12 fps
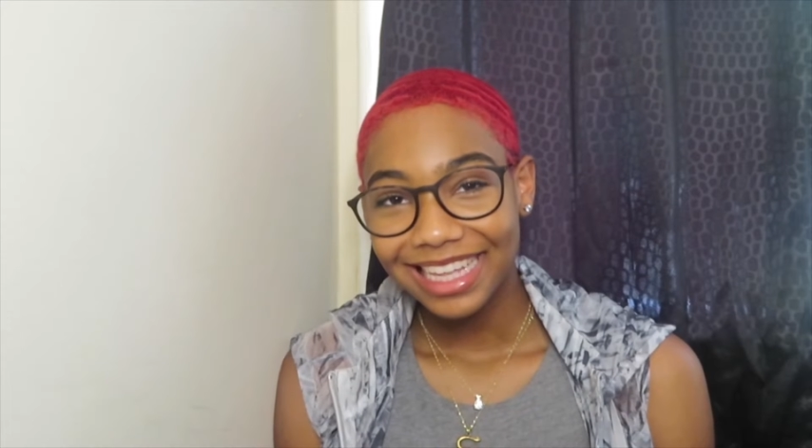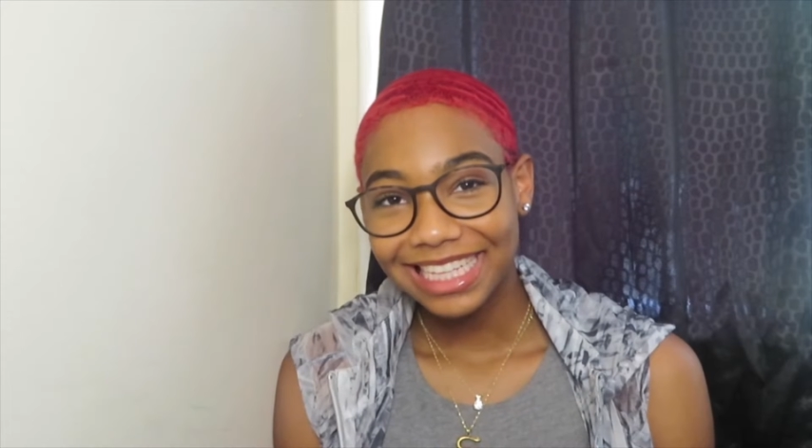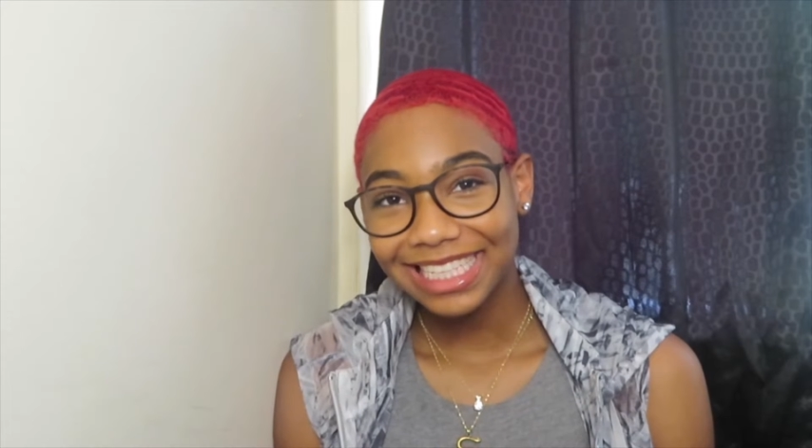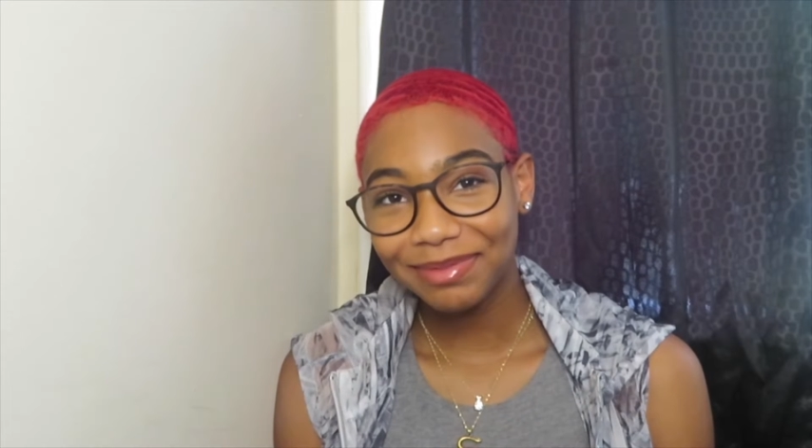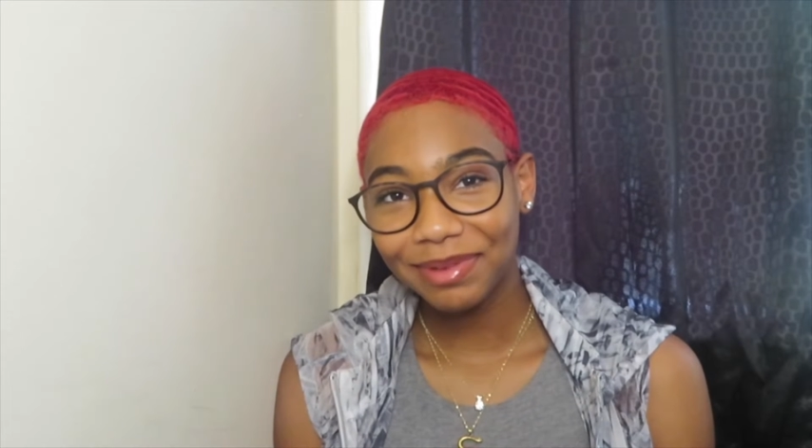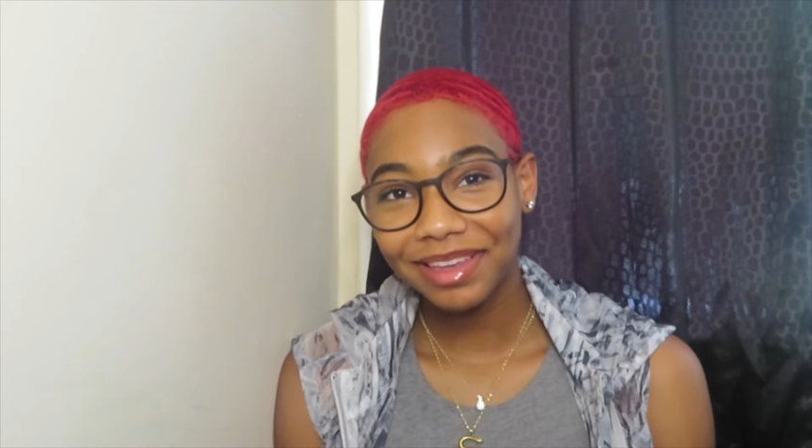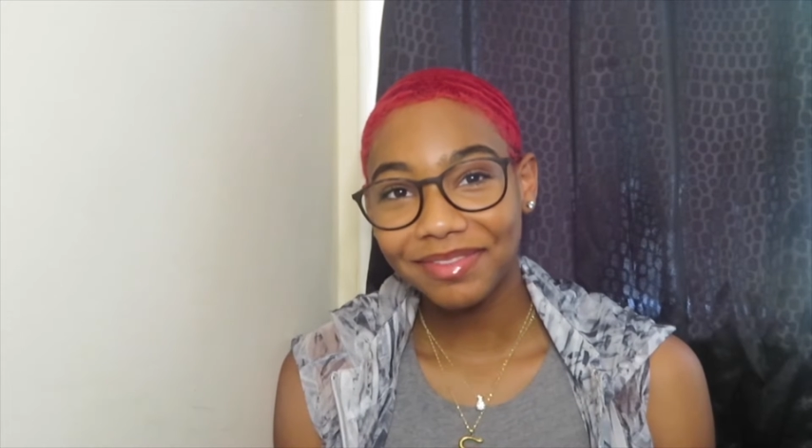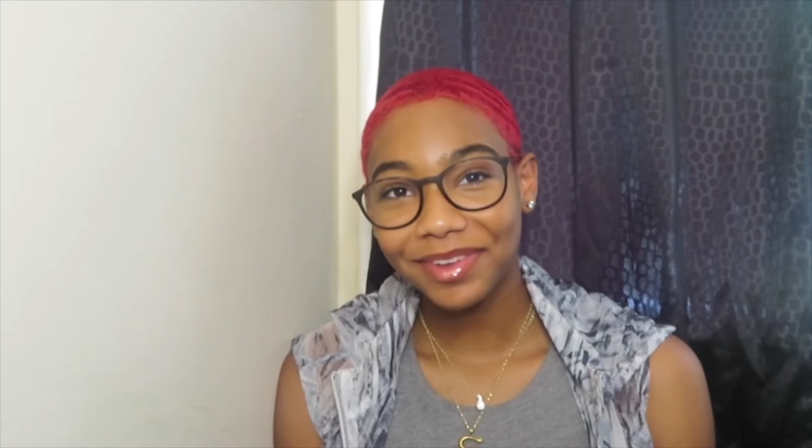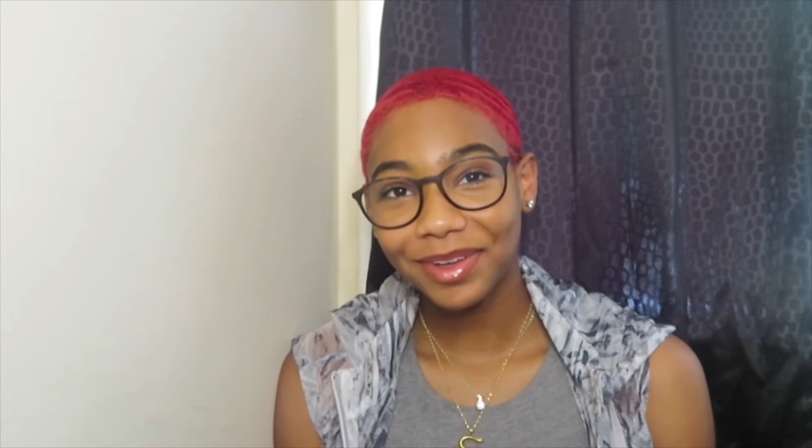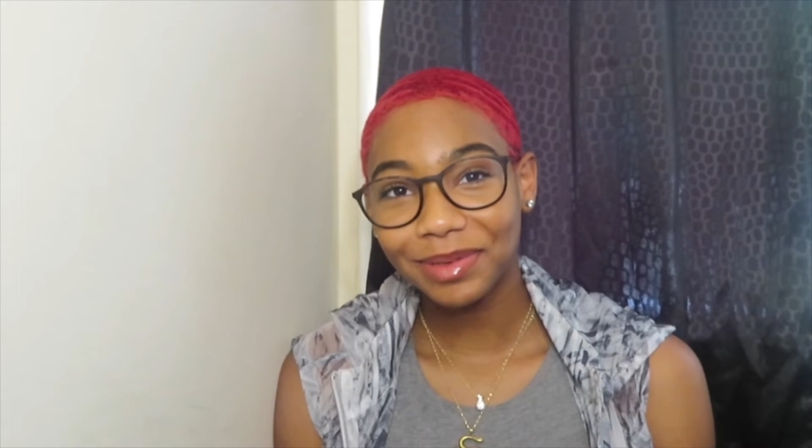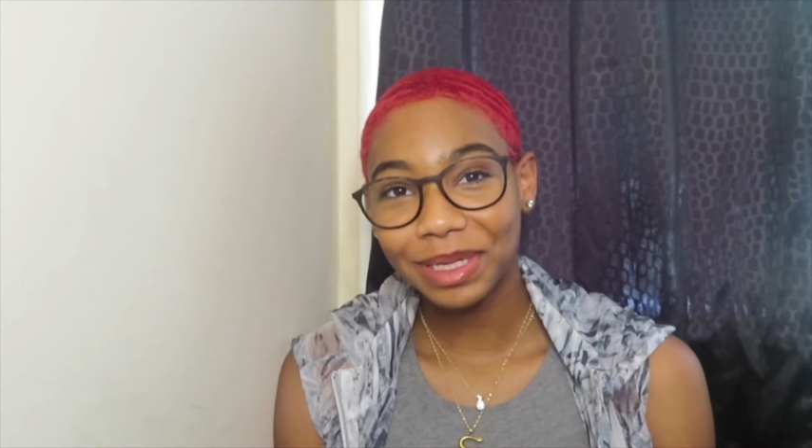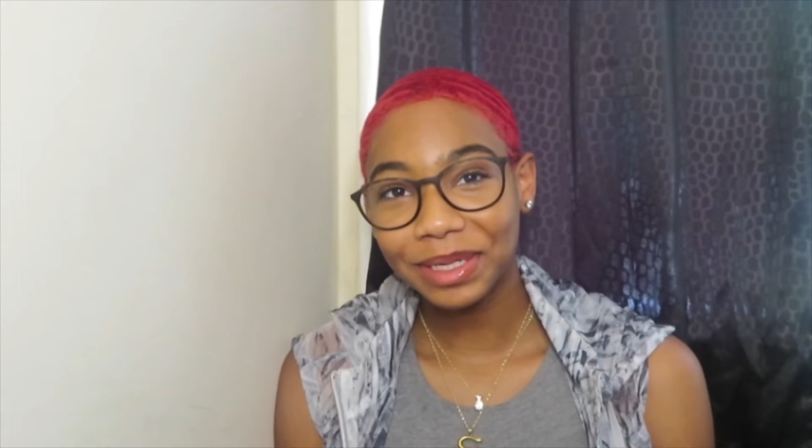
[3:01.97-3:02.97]
this is being
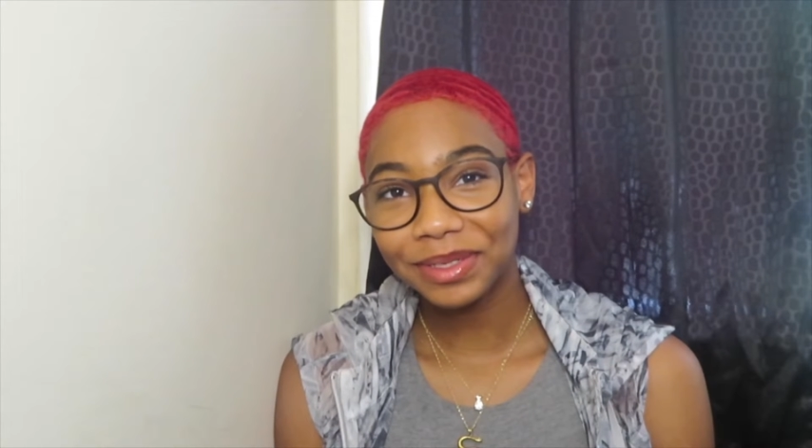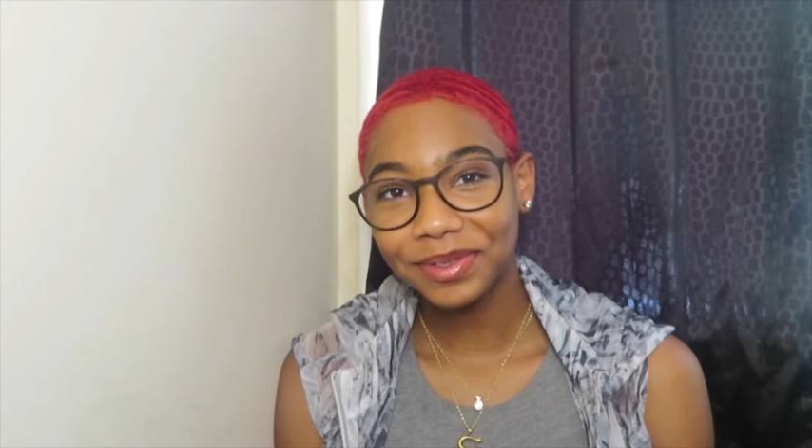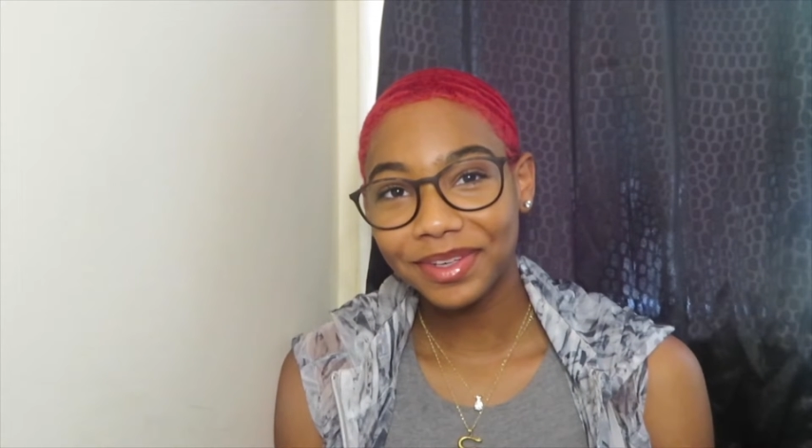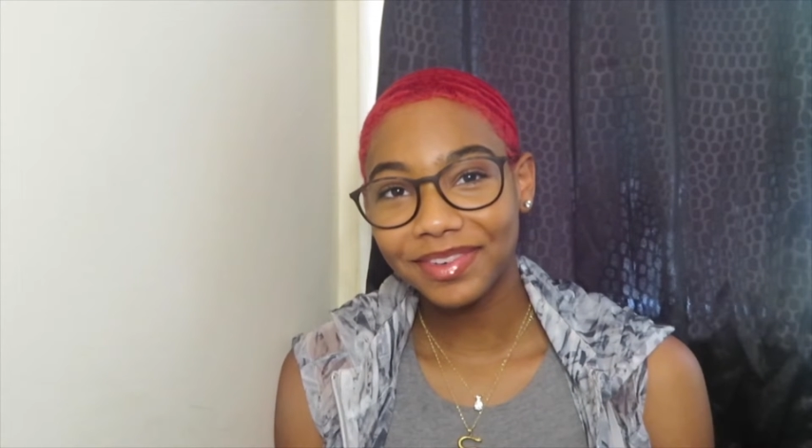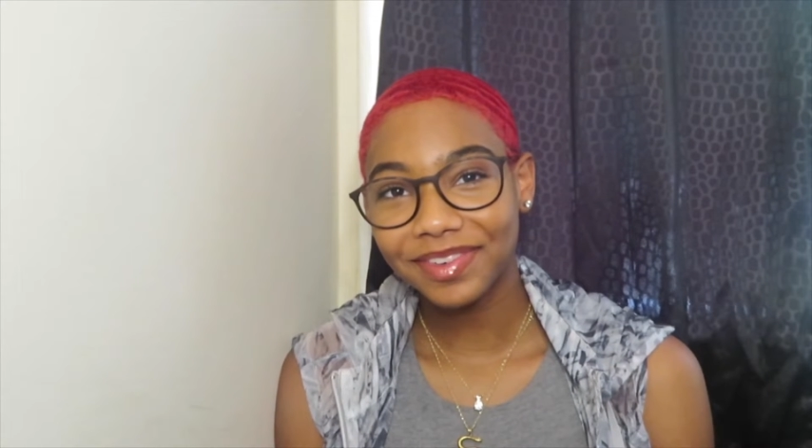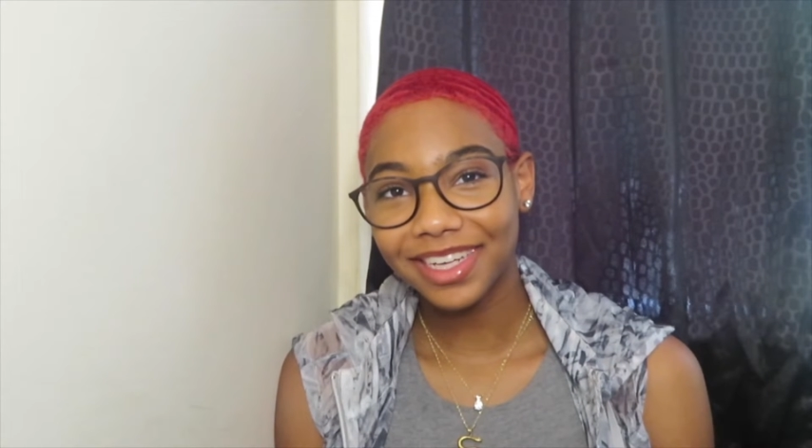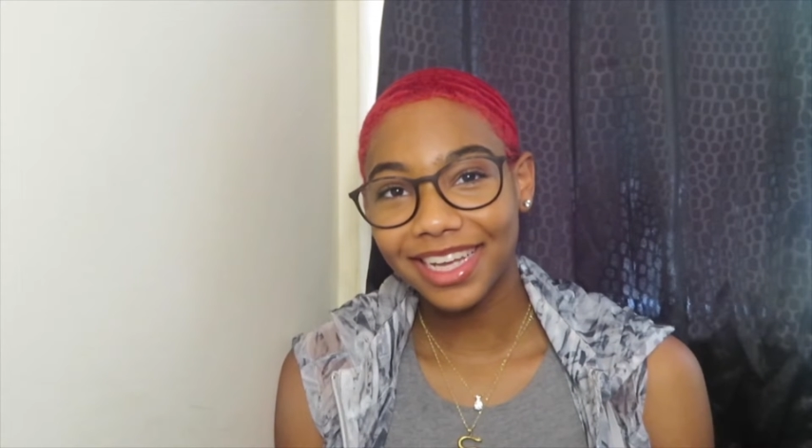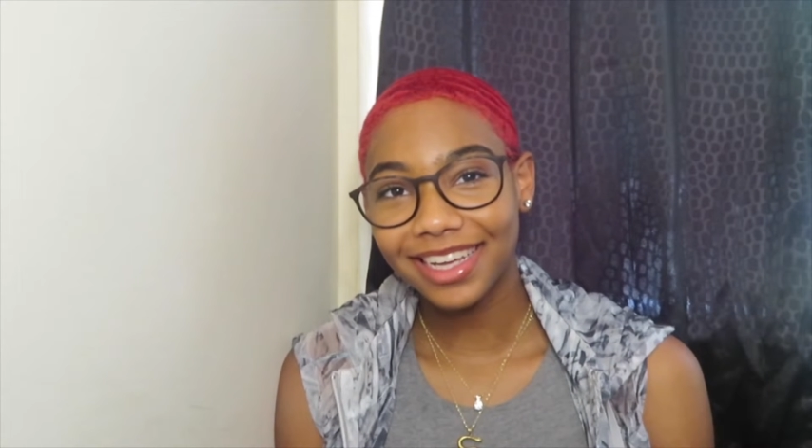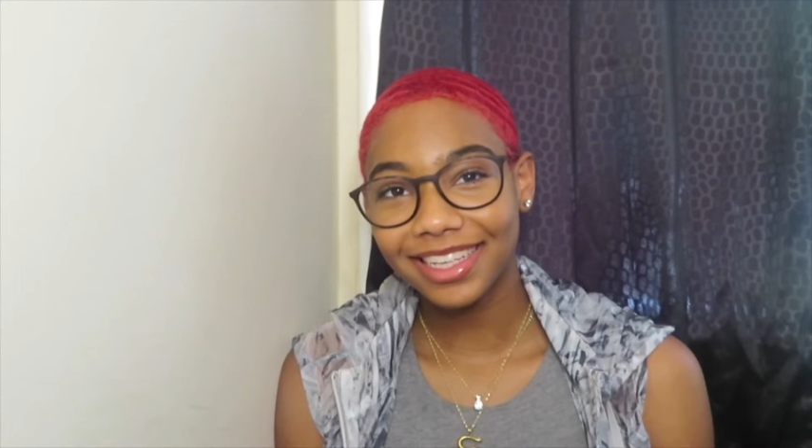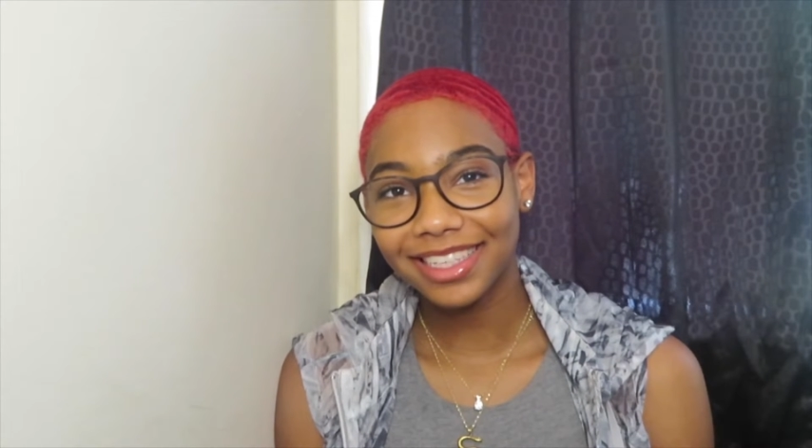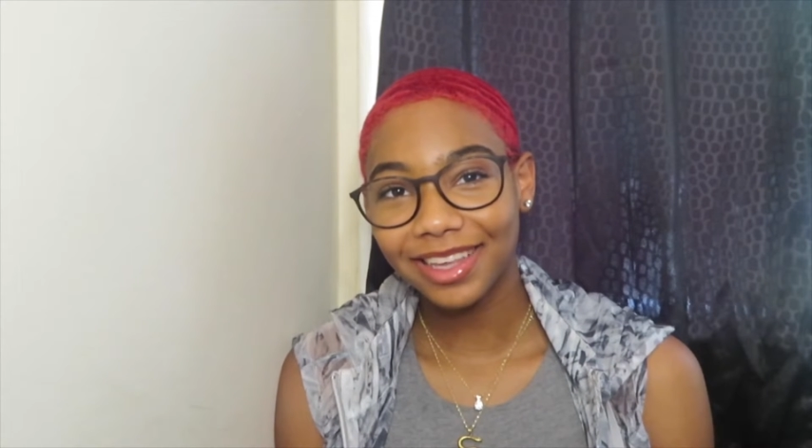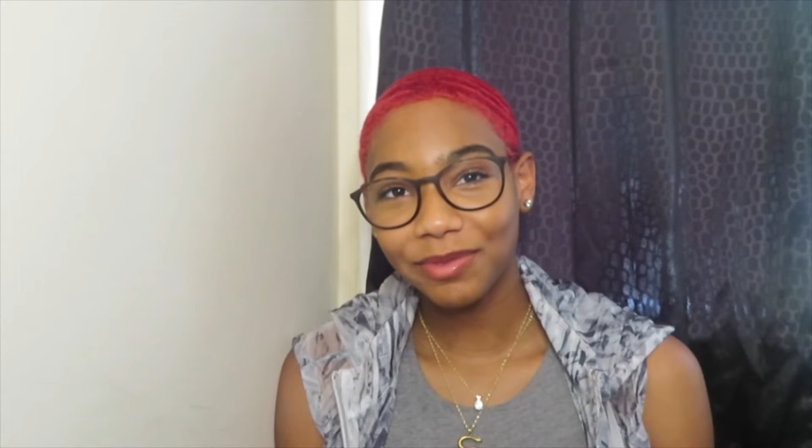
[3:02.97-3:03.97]
filmed on 2 different days.